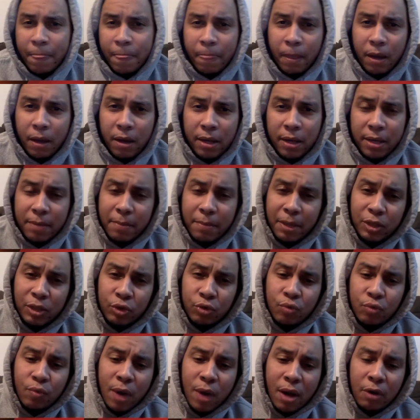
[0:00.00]
Uh, and then my
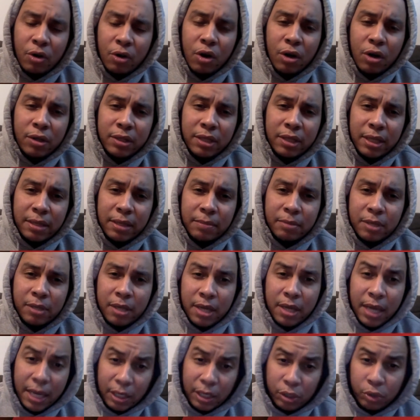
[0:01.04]
two wild card teams,
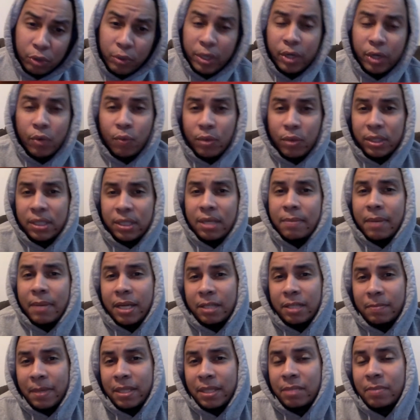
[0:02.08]
including the one team I
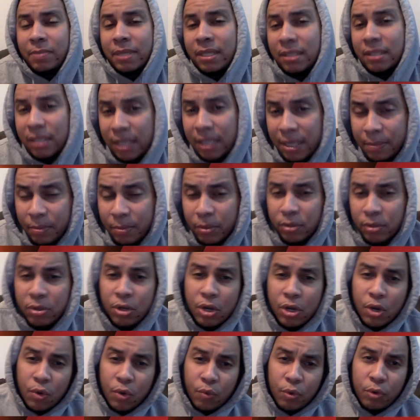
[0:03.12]
expect to be a sleeper,
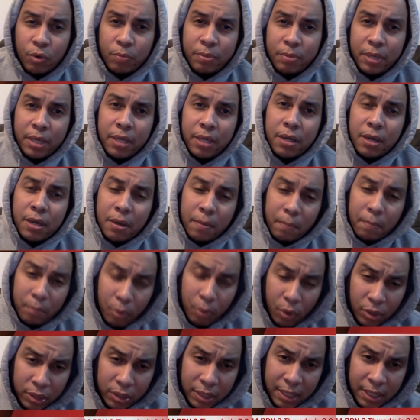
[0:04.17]
will be
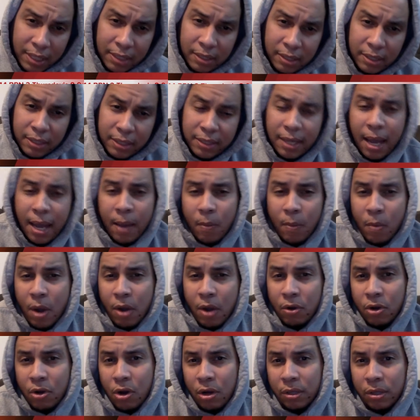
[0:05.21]
Boston as the top
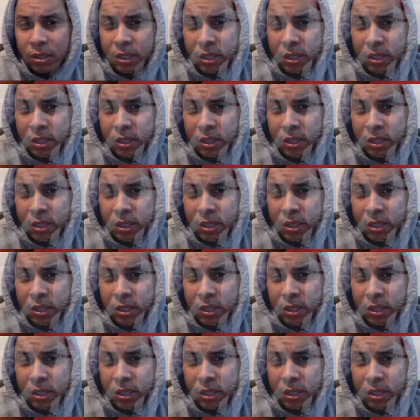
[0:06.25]
wild card